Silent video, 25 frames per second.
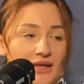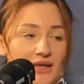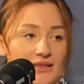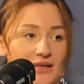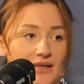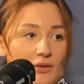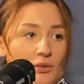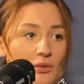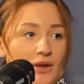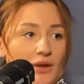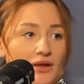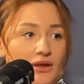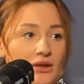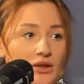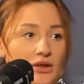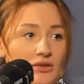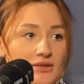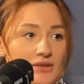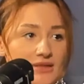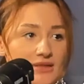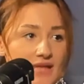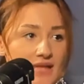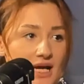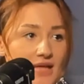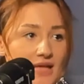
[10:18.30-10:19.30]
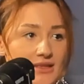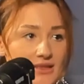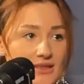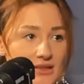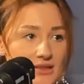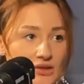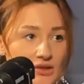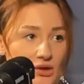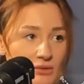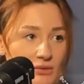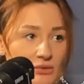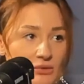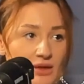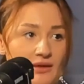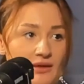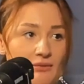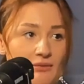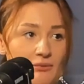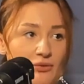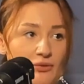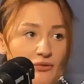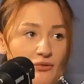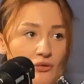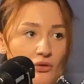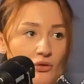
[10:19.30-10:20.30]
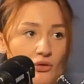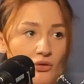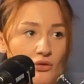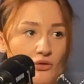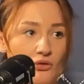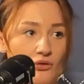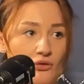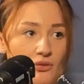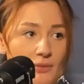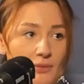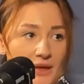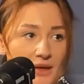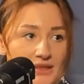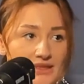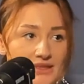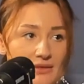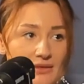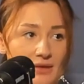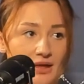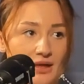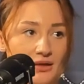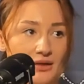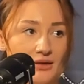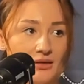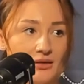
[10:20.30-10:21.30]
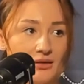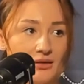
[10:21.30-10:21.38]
Is that when you started your company then, before the pandemic?